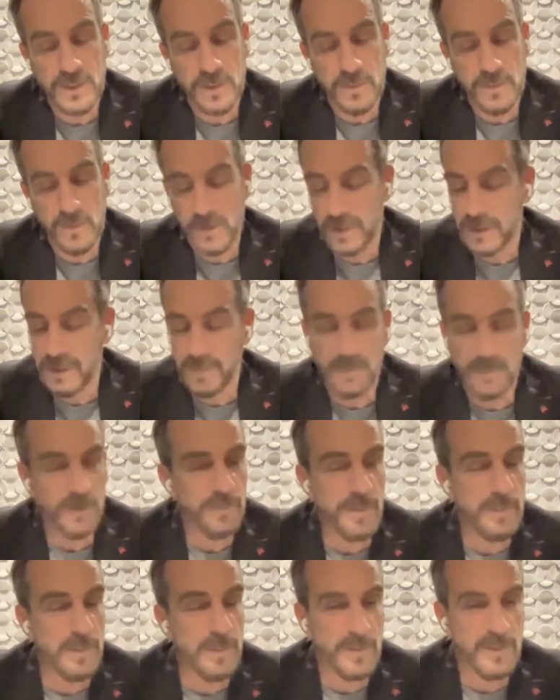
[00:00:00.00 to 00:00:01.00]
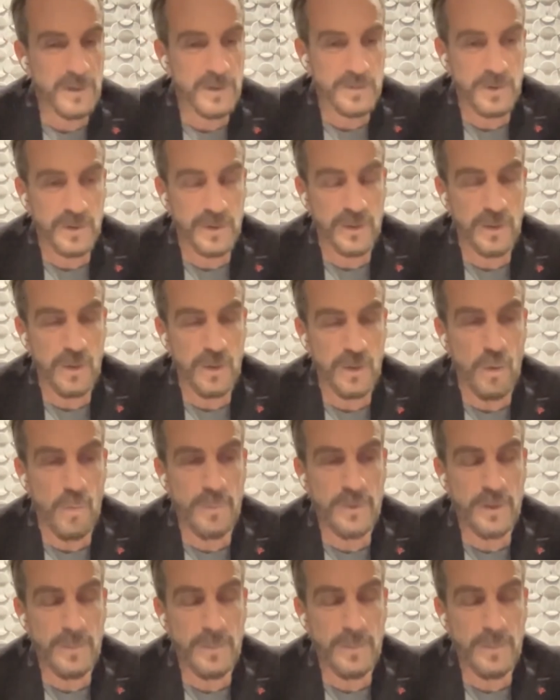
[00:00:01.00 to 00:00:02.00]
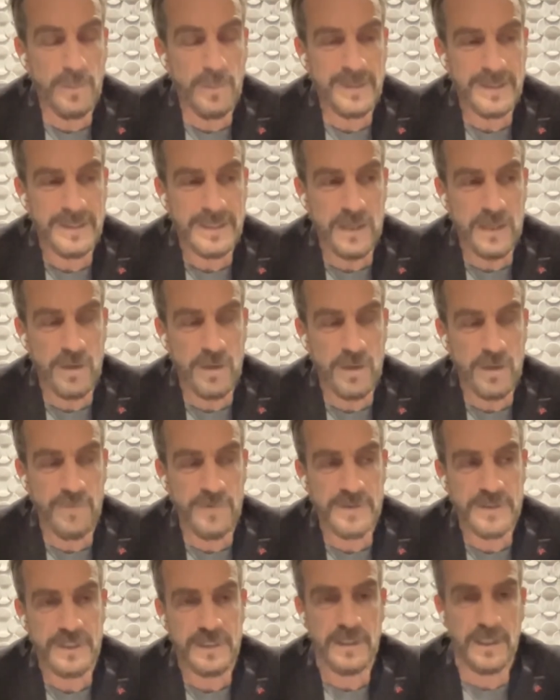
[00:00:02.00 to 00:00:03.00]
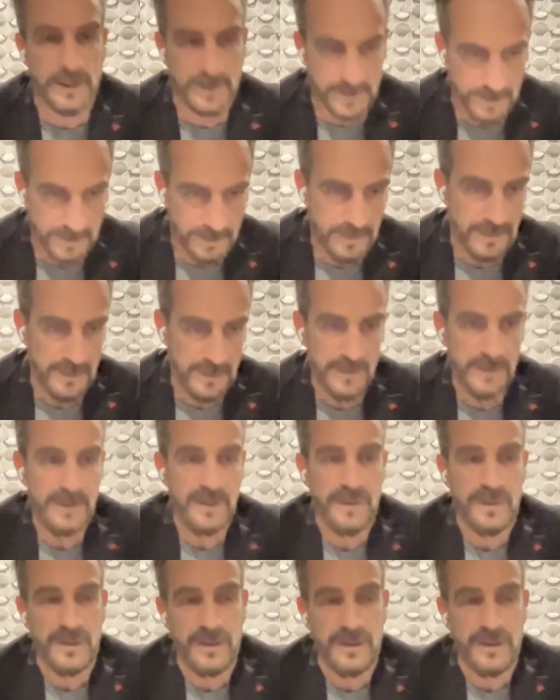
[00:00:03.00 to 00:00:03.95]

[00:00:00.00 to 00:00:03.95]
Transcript: interviewing a couple of people because we're going to open up a design office in London.